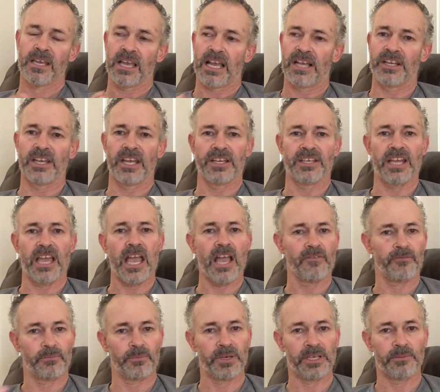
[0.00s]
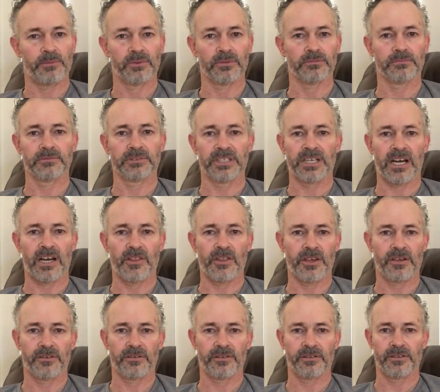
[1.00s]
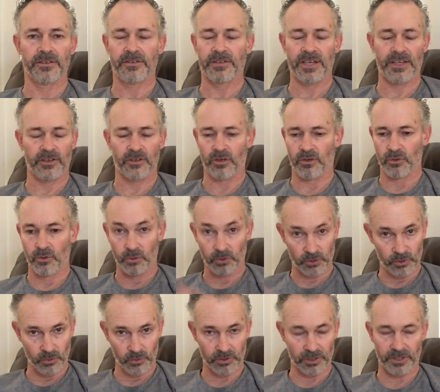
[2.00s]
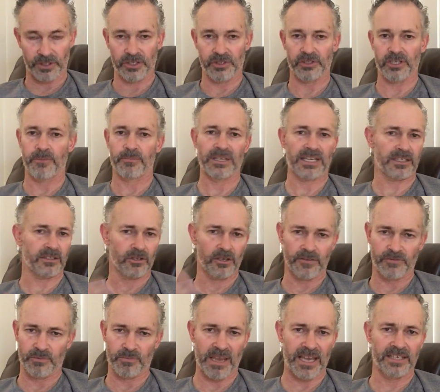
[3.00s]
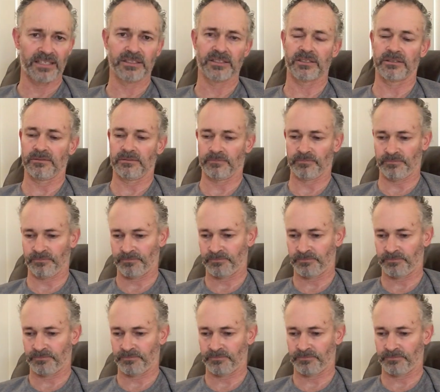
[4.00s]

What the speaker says: And you have people, that they've got all sorts of things, Black Lives Matters, and